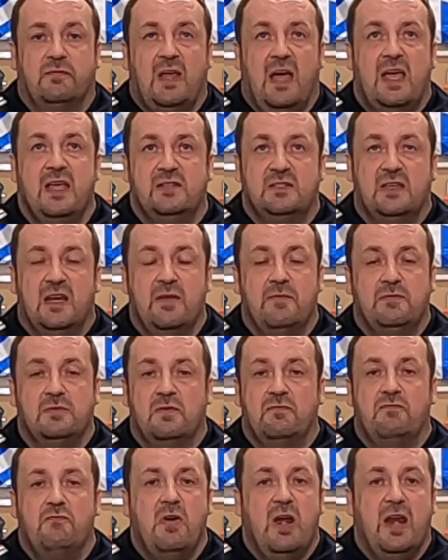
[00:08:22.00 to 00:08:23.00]
days, and it was
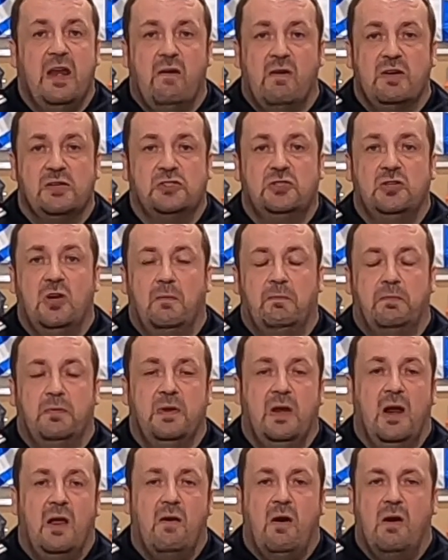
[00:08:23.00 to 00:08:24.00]
a really nice job.
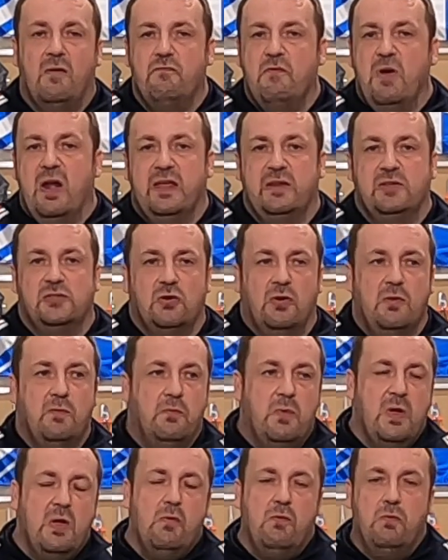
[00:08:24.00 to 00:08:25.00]
You know, I really enjoy,
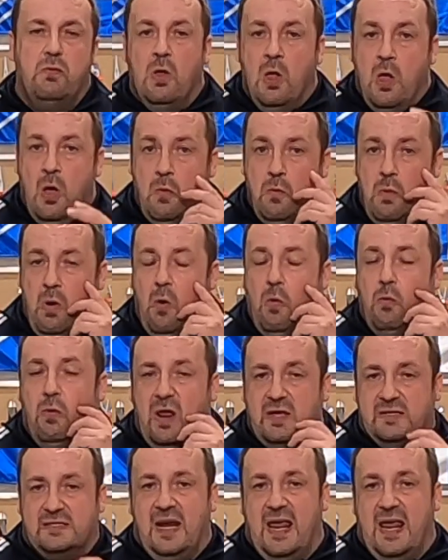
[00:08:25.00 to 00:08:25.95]
all us